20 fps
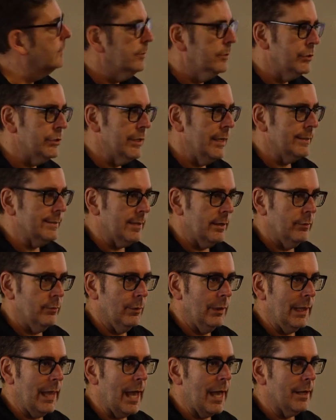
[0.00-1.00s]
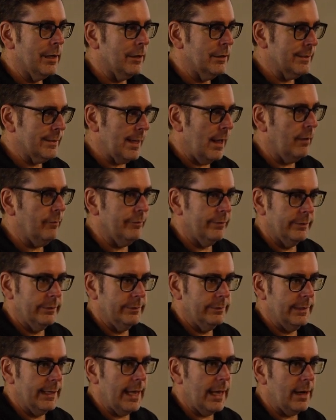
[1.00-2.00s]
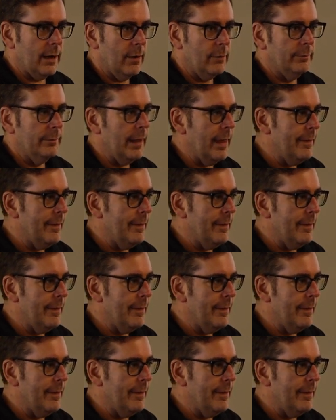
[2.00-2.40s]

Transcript: she has to rely on herself to get home.